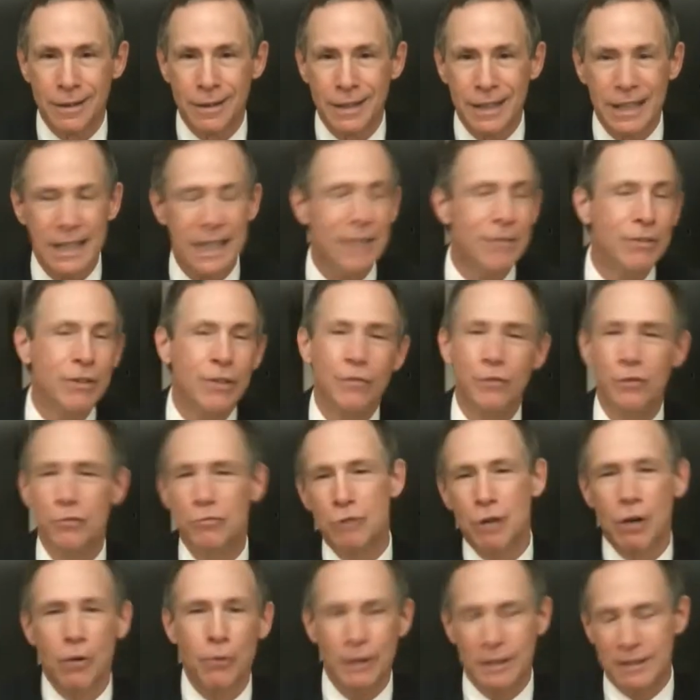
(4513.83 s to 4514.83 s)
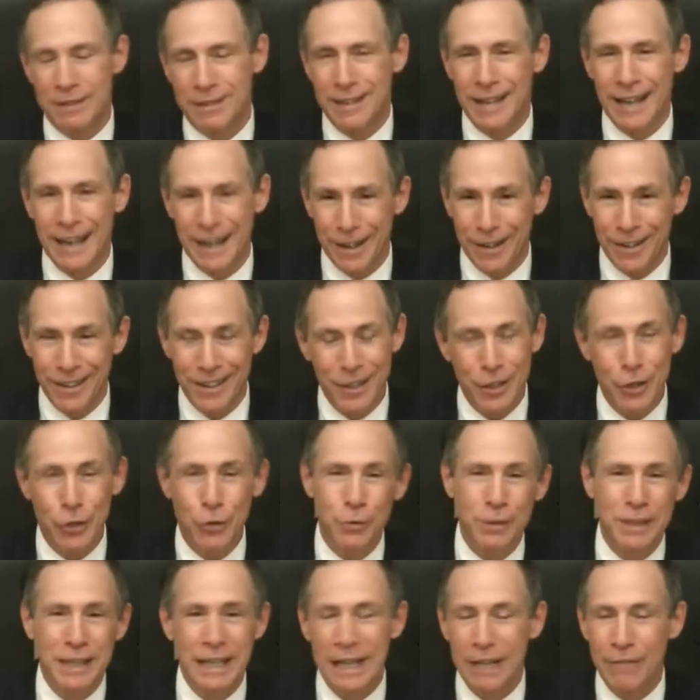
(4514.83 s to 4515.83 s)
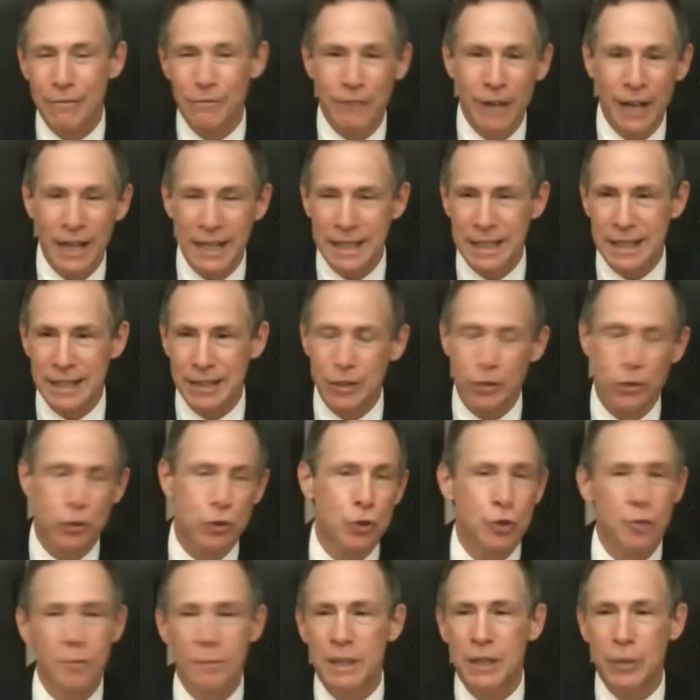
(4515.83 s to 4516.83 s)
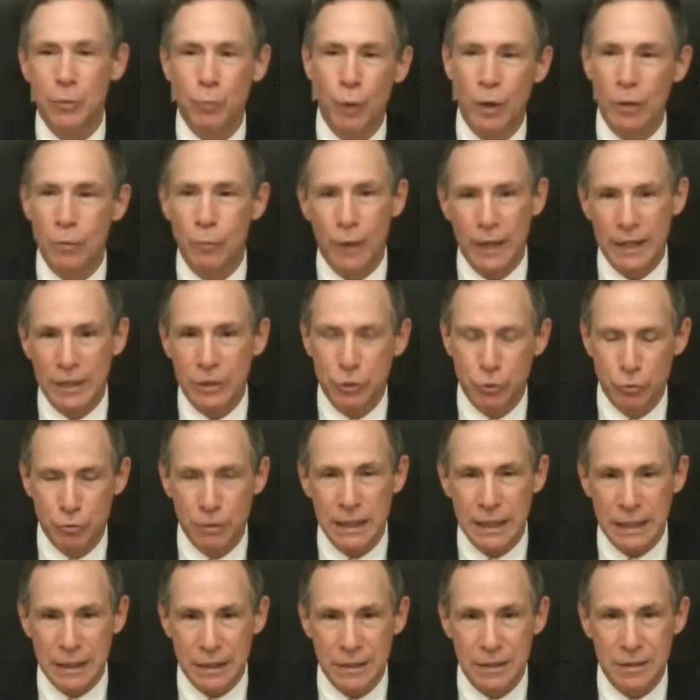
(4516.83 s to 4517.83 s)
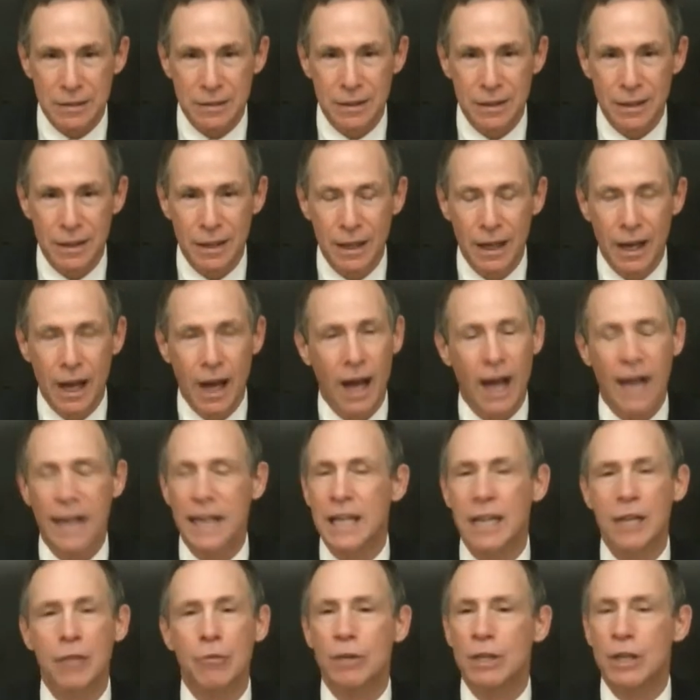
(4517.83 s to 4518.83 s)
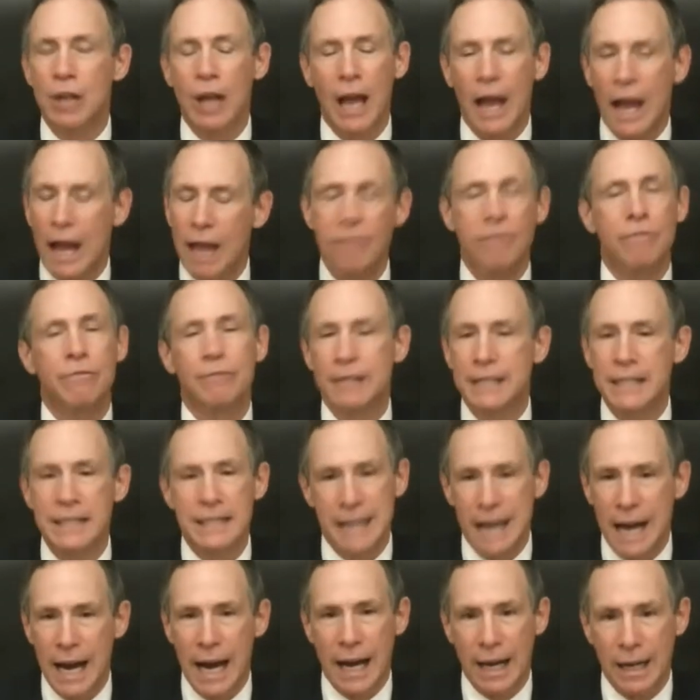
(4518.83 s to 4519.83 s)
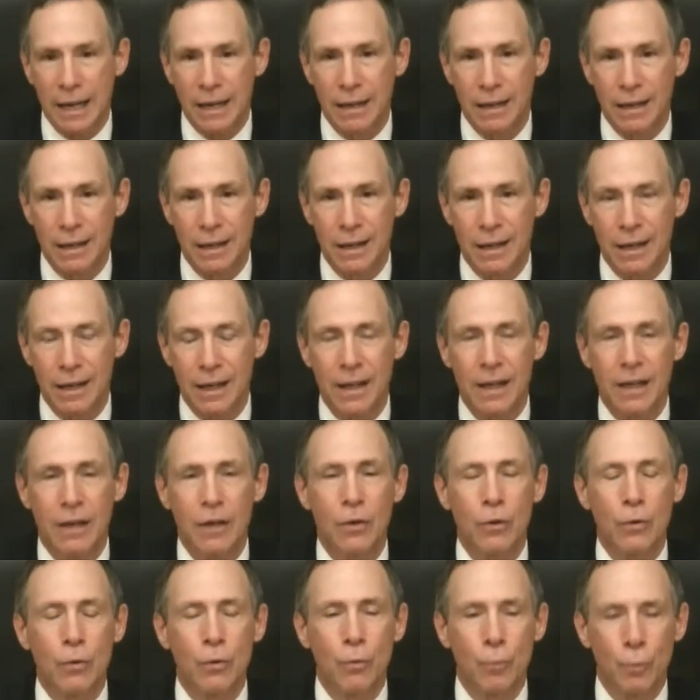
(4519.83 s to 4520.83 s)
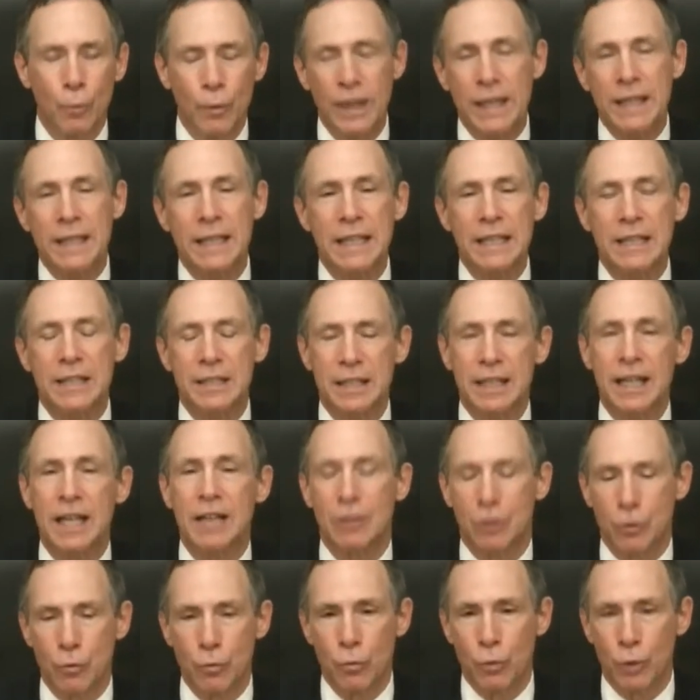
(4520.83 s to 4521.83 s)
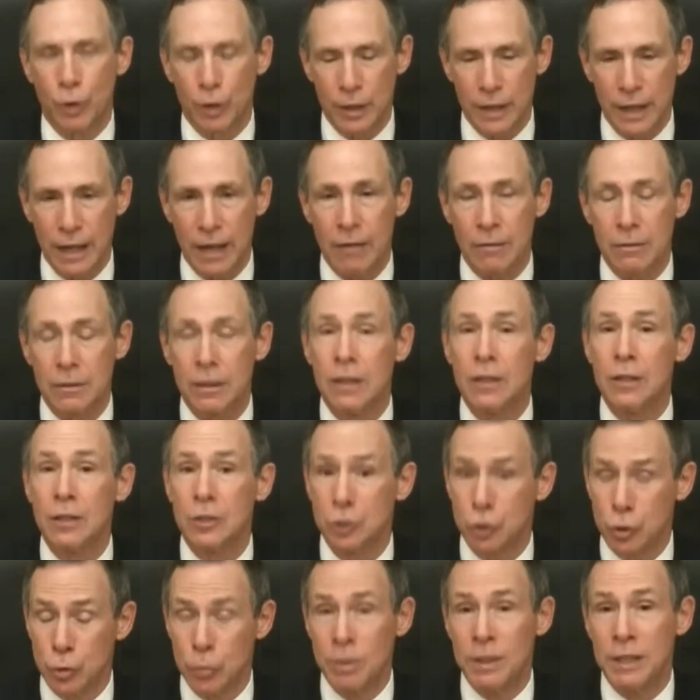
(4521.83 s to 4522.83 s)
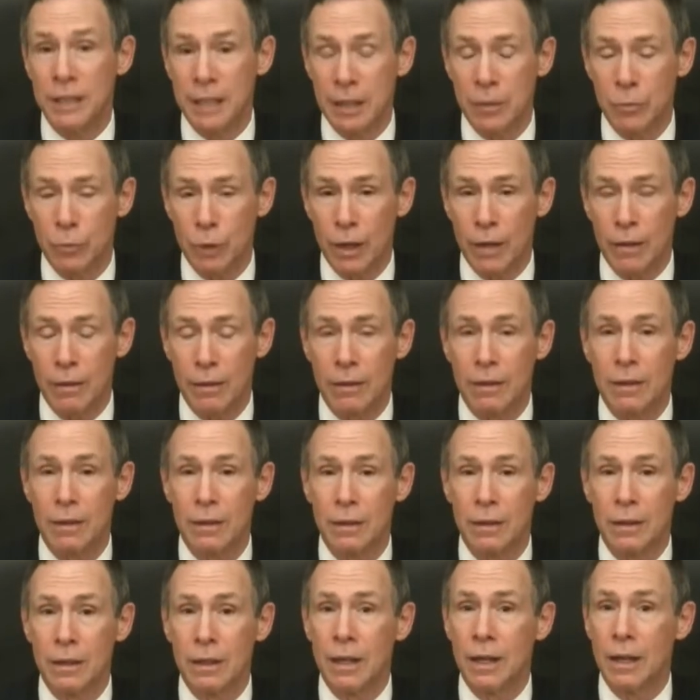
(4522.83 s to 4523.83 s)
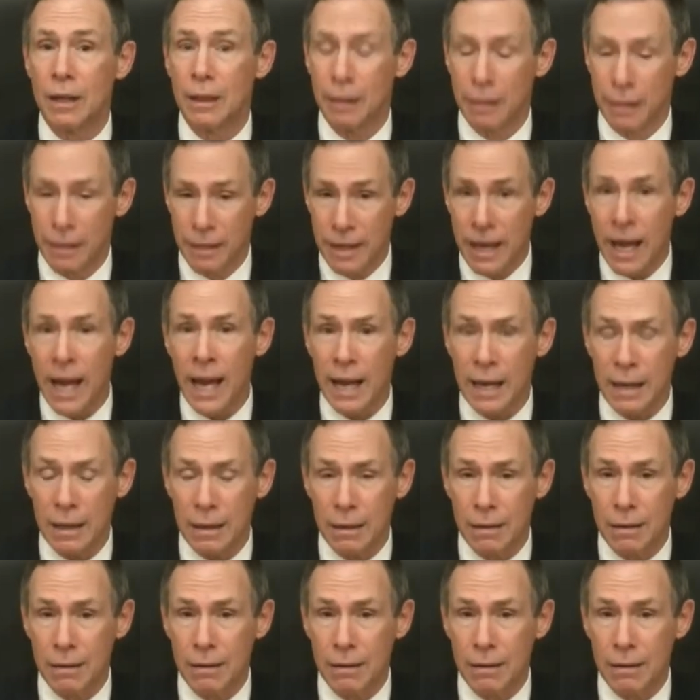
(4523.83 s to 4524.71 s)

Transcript: even if you know it's there, you can't find it. There's too many one-way streets. I hear it every day. We need to get the word out to begin with. Then